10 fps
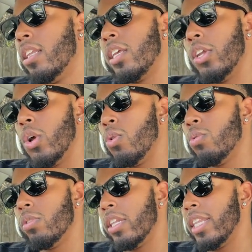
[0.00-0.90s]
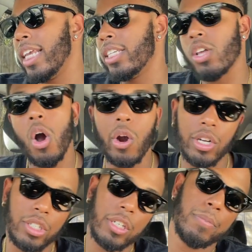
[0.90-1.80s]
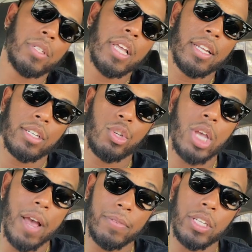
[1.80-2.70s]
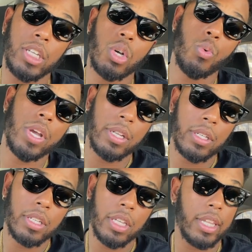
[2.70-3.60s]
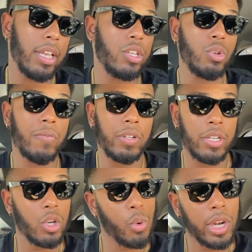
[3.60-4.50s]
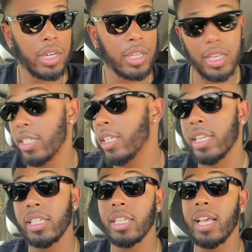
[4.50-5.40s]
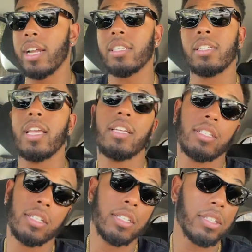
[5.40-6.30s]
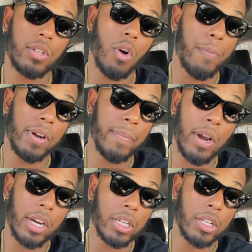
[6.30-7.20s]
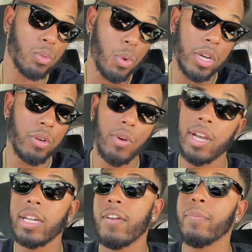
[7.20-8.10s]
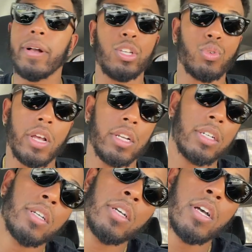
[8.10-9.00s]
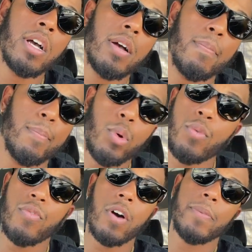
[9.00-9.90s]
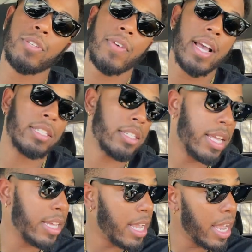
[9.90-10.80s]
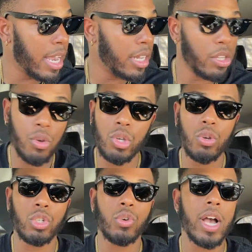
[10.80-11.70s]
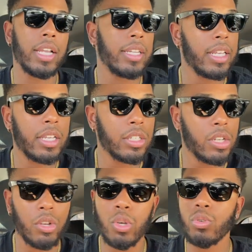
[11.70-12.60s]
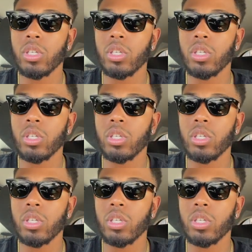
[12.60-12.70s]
you know the things the hardships that you have to deal with the things you have to deal with because it's a lot of snakes in the corporate america as well right everybody's trying to move up as fast as they can they'll use your ideas they'll use